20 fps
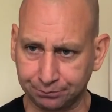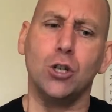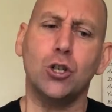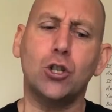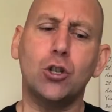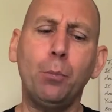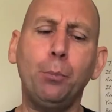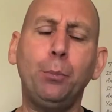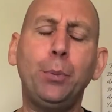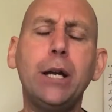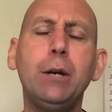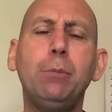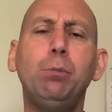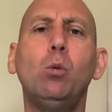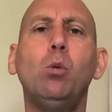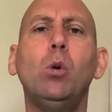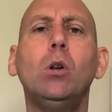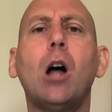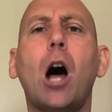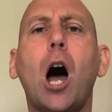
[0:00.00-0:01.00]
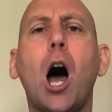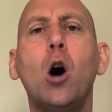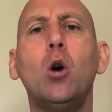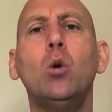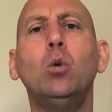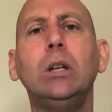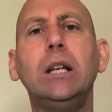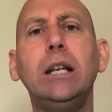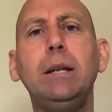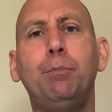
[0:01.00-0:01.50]
Some people will
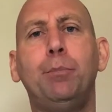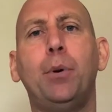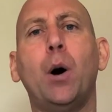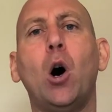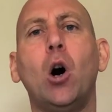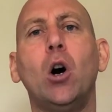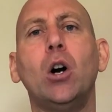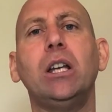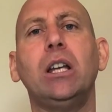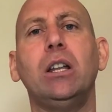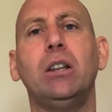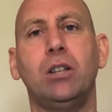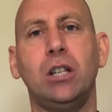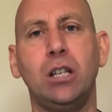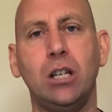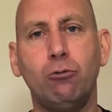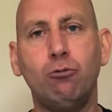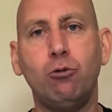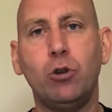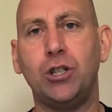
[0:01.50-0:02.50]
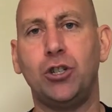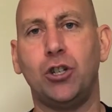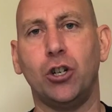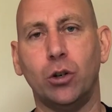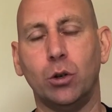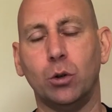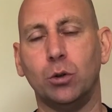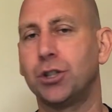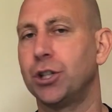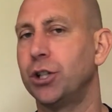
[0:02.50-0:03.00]
only buy the
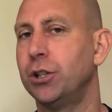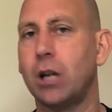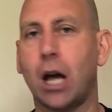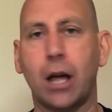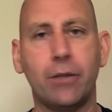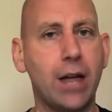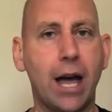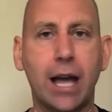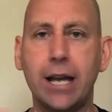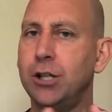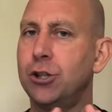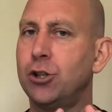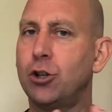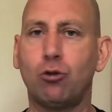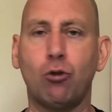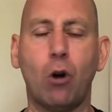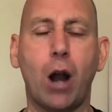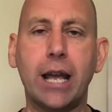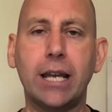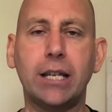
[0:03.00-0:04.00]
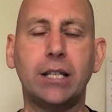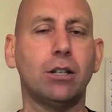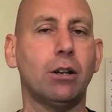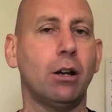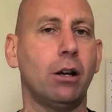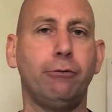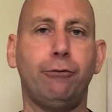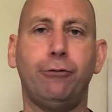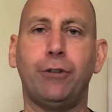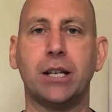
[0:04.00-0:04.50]
originals and, and that is
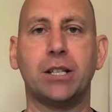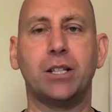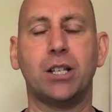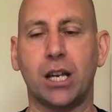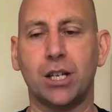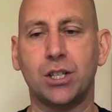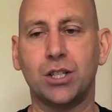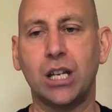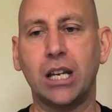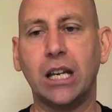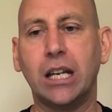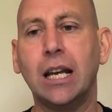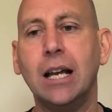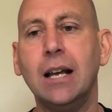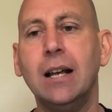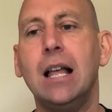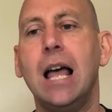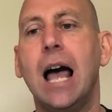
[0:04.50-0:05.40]
great and fantastic.